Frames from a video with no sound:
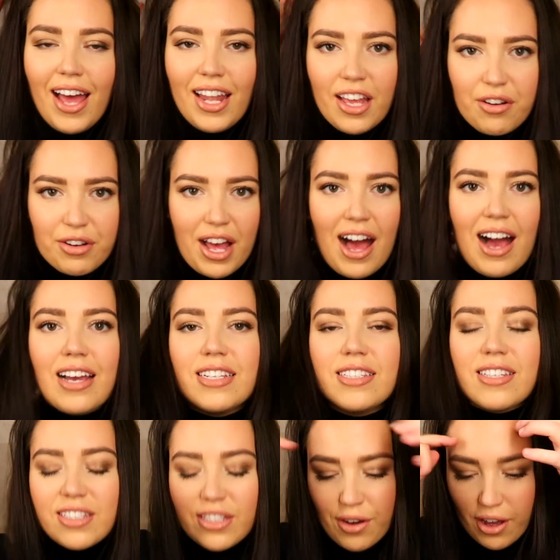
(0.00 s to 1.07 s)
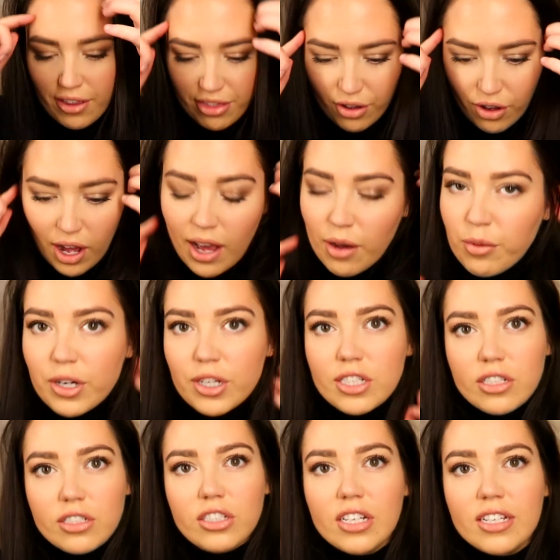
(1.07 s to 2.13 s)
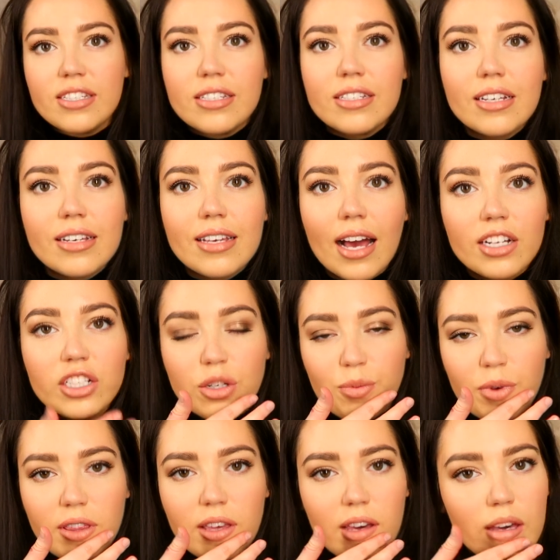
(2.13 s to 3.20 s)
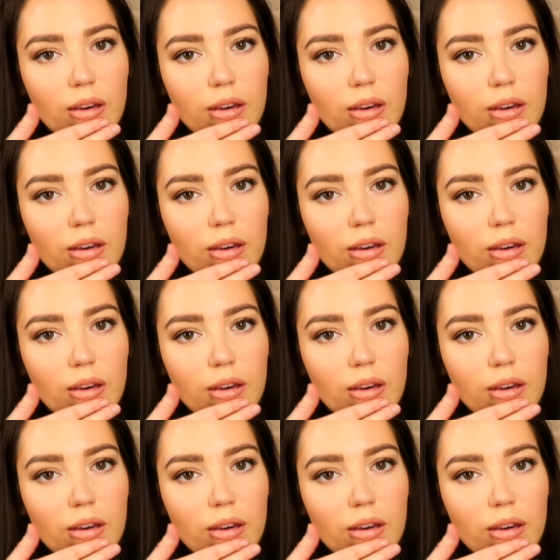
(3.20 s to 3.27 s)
Hello guys, so I thought I would just catch up with